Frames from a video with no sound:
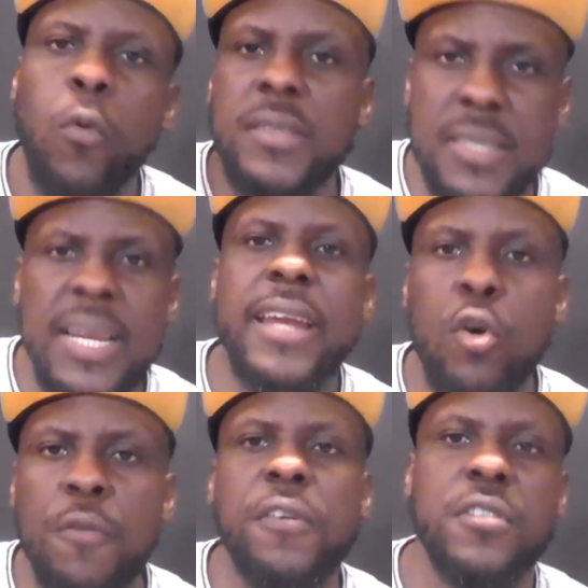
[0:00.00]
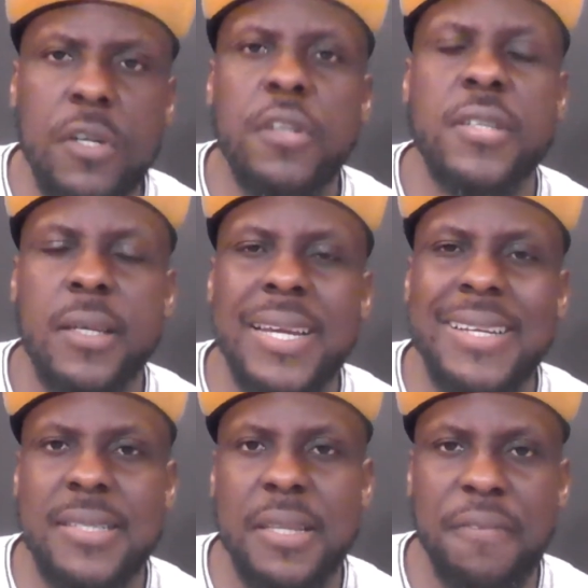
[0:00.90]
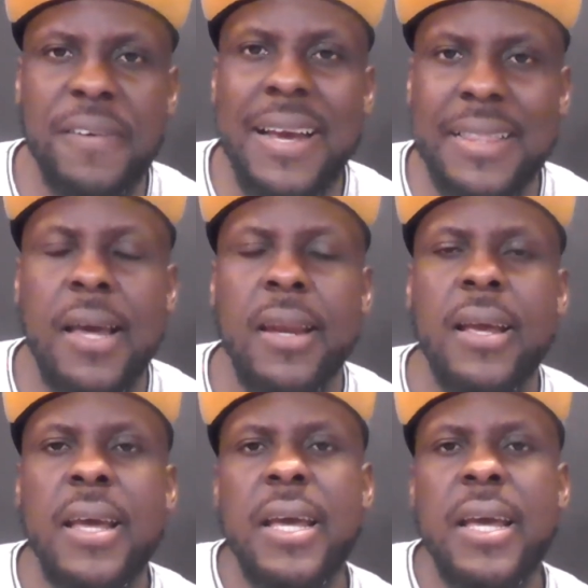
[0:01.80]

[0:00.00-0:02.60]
one thing I know for certain is the fact that